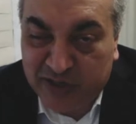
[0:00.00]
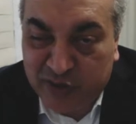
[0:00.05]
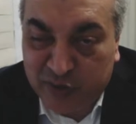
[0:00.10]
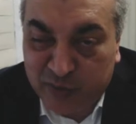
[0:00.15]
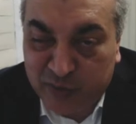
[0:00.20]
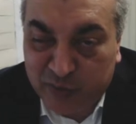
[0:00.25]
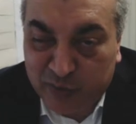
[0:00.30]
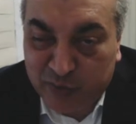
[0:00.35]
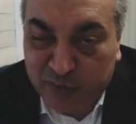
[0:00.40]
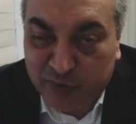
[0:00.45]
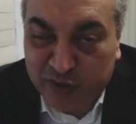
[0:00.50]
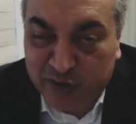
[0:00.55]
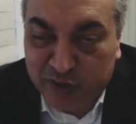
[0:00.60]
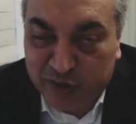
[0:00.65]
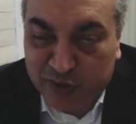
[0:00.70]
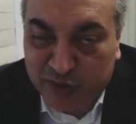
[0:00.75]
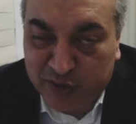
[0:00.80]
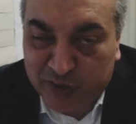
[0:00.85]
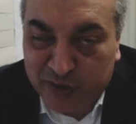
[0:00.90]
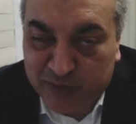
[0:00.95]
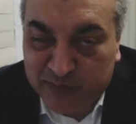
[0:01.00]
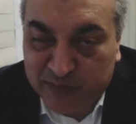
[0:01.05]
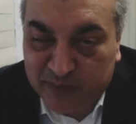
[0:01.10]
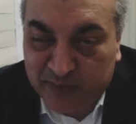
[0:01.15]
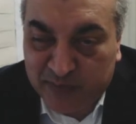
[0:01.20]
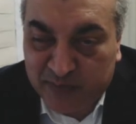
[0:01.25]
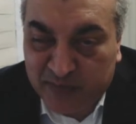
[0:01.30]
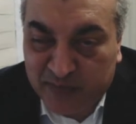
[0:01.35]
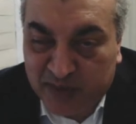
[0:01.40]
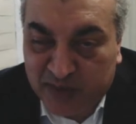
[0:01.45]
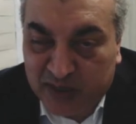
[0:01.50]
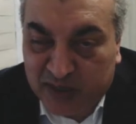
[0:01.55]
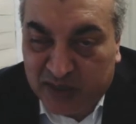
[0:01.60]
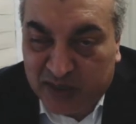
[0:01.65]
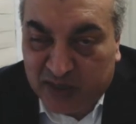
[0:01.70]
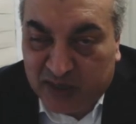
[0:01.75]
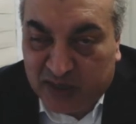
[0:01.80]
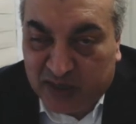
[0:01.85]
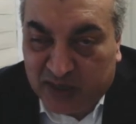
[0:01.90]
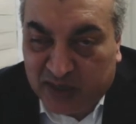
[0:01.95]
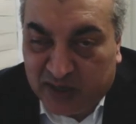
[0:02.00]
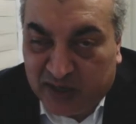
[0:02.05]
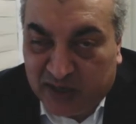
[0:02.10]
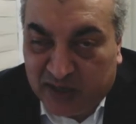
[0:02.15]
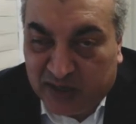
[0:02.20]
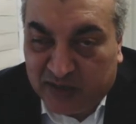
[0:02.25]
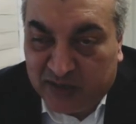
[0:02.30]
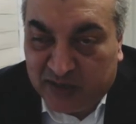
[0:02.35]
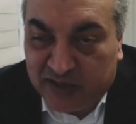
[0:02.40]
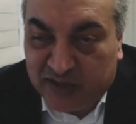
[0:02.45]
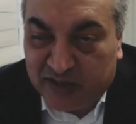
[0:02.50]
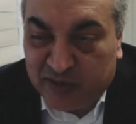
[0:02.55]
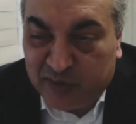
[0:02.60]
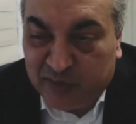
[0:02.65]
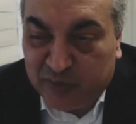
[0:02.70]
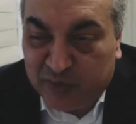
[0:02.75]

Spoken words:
into Mauritius. Now, these